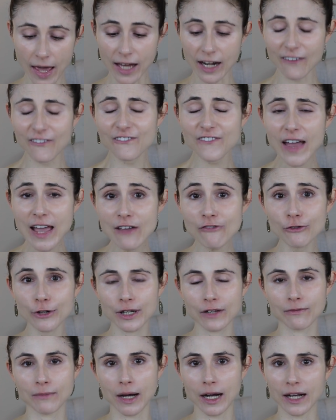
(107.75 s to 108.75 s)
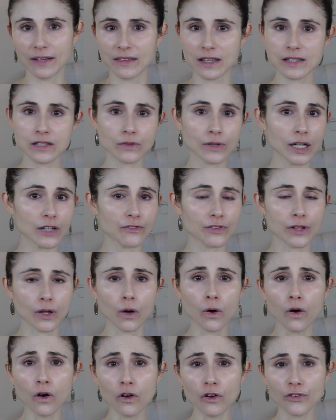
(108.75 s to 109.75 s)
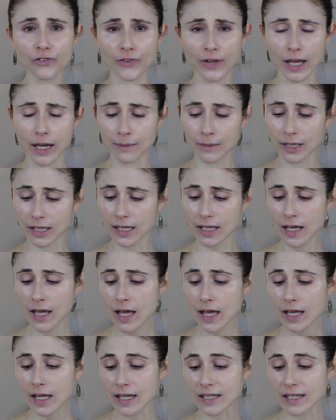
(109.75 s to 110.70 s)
And a favorite of mine that's great for the whole family